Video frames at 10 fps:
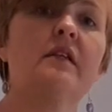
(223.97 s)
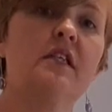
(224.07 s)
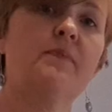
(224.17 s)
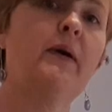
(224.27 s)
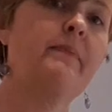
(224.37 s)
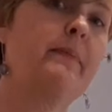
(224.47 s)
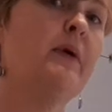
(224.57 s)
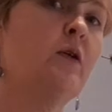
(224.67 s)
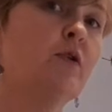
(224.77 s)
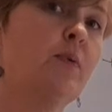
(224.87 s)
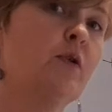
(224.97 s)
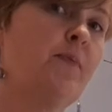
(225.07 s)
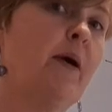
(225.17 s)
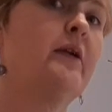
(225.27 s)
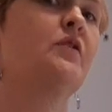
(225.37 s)
so this might be multiple
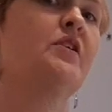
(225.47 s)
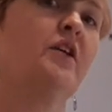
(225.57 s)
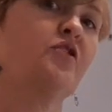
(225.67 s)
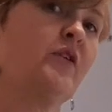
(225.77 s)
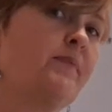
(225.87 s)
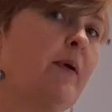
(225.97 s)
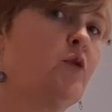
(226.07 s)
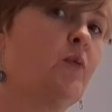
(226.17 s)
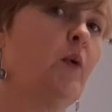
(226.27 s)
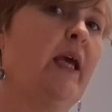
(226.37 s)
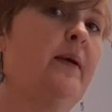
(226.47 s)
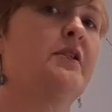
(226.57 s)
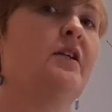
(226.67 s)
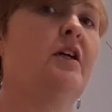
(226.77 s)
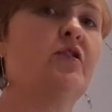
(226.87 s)
spinal surgeries, multiple hip
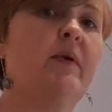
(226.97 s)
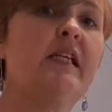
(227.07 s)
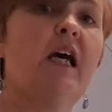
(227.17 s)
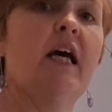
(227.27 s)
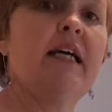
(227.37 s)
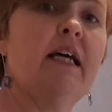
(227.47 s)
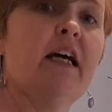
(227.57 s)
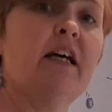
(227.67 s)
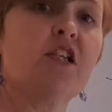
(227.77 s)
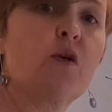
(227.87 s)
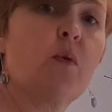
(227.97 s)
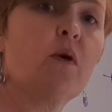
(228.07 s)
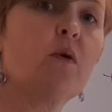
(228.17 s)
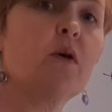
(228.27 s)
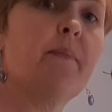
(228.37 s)
surgeries.
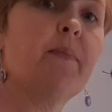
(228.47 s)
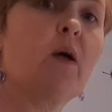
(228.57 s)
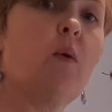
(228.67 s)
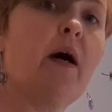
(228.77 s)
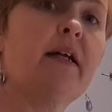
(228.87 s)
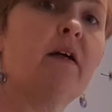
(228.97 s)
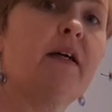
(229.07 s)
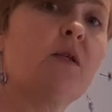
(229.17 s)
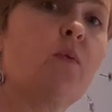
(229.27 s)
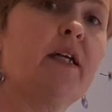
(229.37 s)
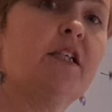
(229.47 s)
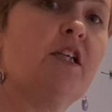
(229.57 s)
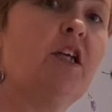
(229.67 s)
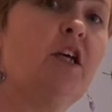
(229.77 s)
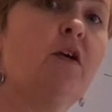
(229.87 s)
Squirrel can be quite a nice one
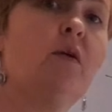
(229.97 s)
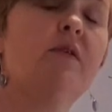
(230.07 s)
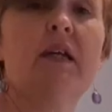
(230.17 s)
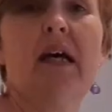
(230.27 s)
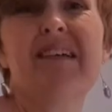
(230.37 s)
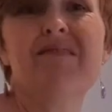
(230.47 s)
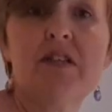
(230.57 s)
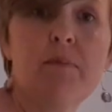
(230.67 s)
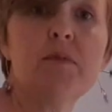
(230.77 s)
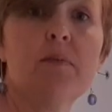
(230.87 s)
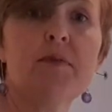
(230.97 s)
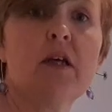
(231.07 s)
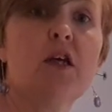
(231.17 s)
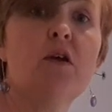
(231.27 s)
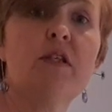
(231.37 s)
to use. Sometimes I
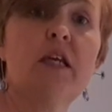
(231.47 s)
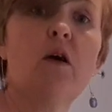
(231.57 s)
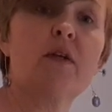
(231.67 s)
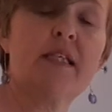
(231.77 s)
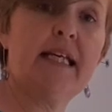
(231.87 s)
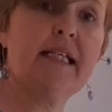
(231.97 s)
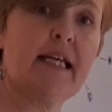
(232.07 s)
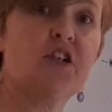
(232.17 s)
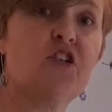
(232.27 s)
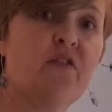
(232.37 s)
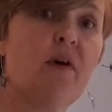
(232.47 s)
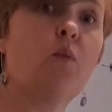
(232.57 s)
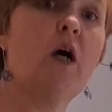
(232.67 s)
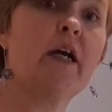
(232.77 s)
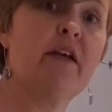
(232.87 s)
use it on a C-section if I'm
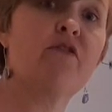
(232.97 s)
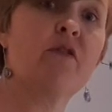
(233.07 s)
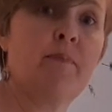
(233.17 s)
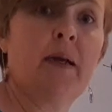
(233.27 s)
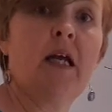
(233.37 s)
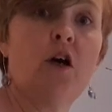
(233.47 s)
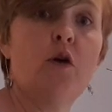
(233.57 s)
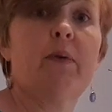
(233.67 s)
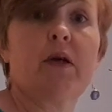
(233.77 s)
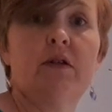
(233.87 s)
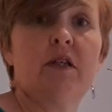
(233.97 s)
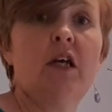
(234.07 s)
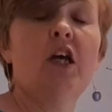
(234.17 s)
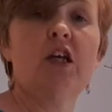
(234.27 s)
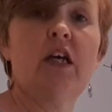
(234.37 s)
working from below, because
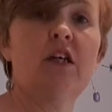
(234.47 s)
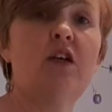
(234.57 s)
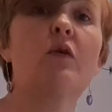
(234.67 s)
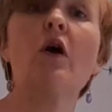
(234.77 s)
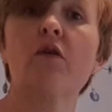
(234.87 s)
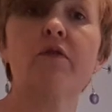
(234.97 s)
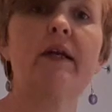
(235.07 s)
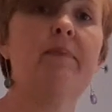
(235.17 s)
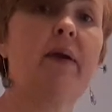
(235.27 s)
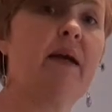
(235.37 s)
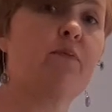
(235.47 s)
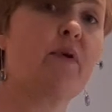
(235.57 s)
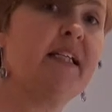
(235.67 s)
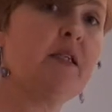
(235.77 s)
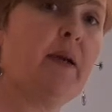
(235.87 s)
you can't really
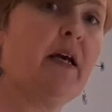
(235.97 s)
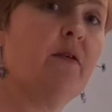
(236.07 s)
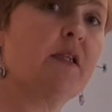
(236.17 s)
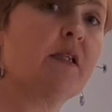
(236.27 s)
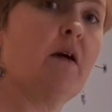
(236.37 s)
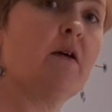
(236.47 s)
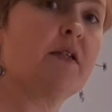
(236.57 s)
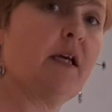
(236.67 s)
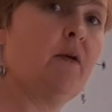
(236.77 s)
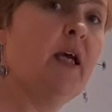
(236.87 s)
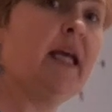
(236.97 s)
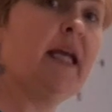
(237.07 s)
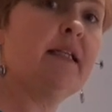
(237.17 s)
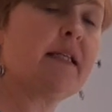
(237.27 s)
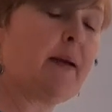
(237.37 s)
brace below the scar. So
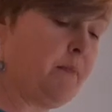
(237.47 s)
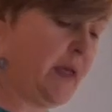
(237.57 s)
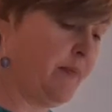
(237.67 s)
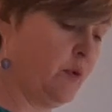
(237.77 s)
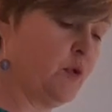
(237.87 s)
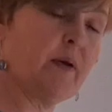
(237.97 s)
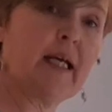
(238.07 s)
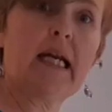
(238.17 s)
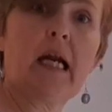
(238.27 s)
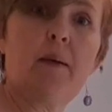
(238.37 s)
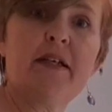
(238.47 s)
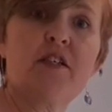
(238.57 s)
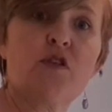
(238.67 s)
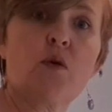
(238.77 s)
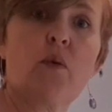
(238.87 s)
in some people, doing a little bit
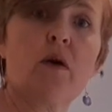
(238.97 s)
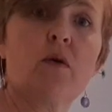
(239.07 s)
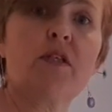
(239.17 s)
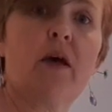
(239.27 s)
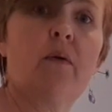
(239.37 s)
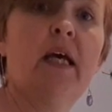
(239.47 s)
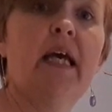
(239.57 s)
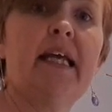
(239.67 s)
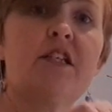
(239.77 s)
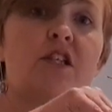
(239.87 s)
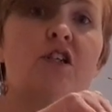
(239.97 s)
of squirrel. So it's